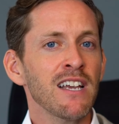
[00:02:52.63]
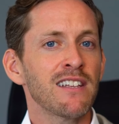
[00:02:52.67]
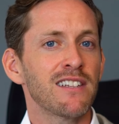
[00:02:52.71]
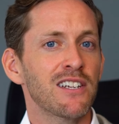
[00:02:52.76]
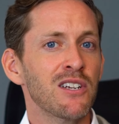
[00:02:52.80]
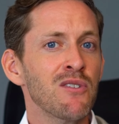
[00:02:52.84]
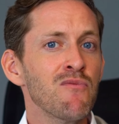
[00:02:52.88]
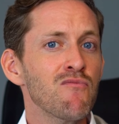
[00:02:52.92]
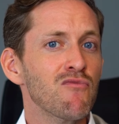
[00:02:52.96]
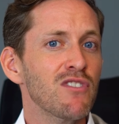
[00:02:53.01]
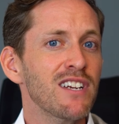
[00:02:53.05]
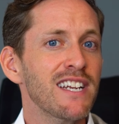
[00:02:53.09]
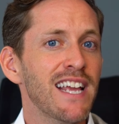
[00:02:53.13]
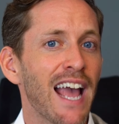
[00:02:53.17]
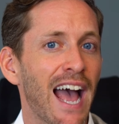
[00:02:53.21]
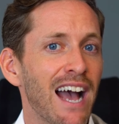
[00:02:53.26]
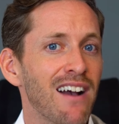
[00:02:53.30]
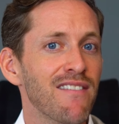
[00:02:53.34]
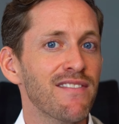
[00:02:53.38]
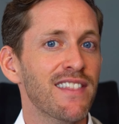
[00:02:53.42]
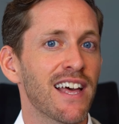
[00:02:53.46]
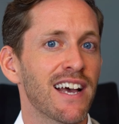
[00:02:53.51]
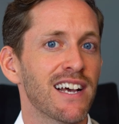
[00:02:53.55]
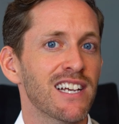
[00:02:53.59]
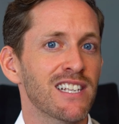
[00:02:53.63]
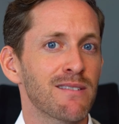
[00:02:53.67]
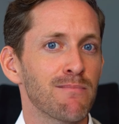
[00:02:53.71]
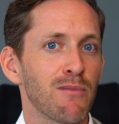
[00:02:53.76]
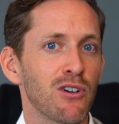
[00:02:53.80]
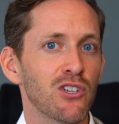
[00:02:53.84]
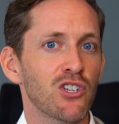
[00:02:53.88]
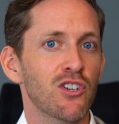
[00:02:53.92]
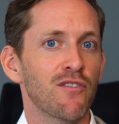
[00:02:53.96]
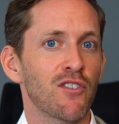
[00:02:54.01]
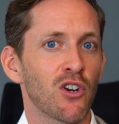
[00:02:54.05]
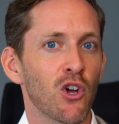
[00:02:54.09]
They didn't really have that as
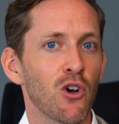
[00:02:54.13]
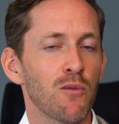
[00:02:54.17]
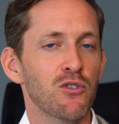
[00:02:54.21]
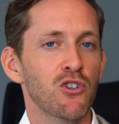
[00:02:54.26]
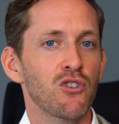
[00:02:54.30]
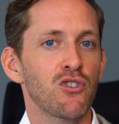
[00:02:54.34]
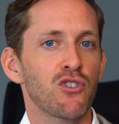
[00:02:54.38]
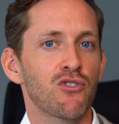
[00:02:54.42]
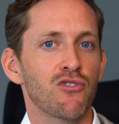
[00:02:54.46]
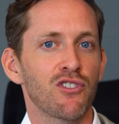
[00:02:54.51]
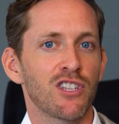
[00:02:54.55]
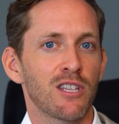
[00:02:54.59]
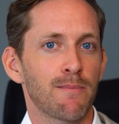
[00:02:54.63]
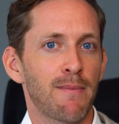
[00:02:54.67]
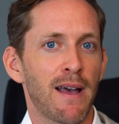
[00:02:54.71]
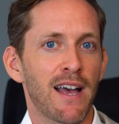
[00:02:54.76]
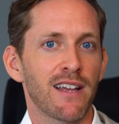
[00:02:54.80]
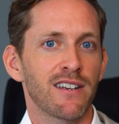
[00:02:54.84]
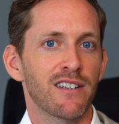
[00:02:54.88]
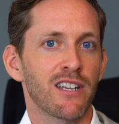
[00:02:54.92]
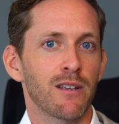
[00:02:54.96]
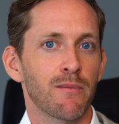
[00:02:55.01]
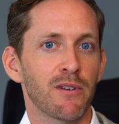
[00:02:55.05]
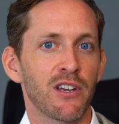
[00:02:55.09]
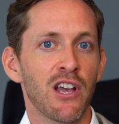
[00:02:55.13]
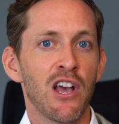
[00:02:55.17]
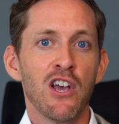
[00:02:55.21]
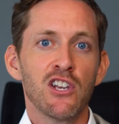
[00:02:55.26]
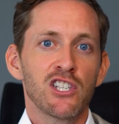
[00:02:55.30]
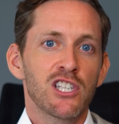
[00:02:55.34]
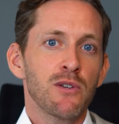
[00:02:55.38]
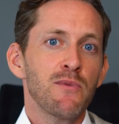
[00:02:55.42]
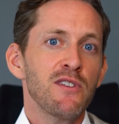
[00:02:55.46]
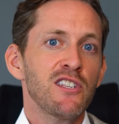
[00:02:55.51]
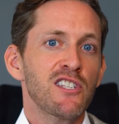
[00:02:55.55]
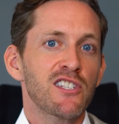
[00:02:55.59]
much of an option during the pandemic,
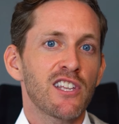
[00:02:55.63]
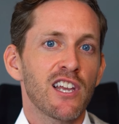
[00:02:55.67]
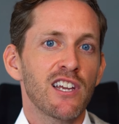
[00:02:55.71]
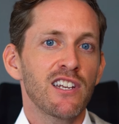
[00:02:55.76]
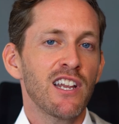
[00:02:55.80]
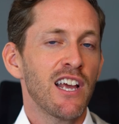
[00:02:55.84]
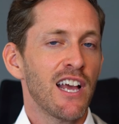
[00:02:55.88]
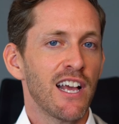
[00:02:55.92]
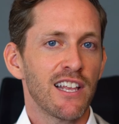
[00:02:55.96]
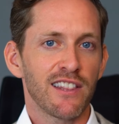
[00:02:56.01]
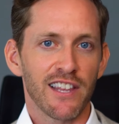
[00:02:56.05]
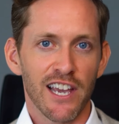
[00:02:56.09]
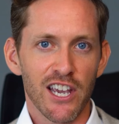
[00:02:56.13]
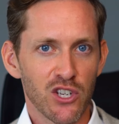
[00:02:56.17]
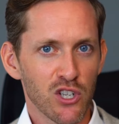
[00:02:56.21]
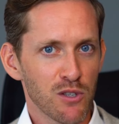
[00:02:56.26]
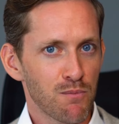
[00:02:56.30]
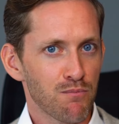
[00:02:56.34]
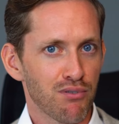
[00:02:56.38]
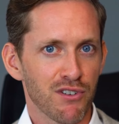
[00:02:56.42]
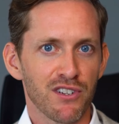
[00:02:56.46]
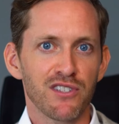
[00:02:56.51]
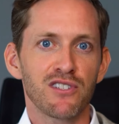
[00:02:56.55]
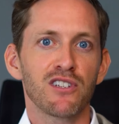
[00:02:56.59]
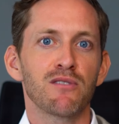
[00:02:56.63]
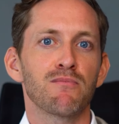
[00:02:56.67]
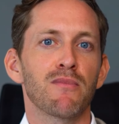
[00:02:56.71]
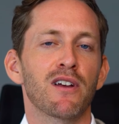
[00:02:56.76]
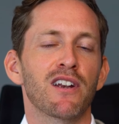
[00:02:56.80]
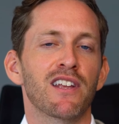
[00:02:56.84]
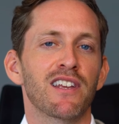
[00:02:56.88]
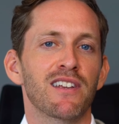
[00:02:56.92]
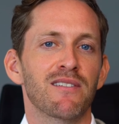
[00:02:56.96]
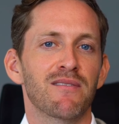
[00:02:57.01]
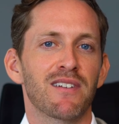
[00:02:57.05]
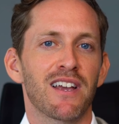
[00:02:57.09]
so instead they just printed
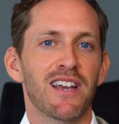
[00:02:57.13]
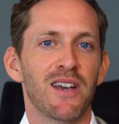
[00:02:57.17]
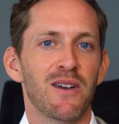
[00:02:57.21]
money.